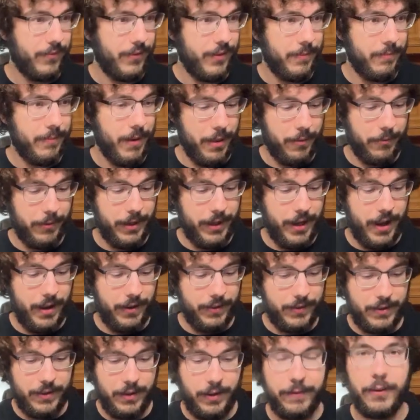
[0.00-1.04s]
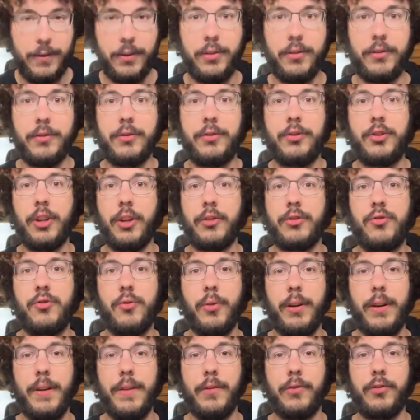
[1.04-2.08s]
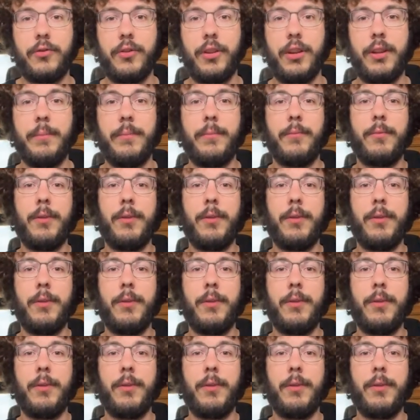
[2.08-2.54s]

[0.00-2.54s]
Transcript: By the way, guys, if you're just joining the stream,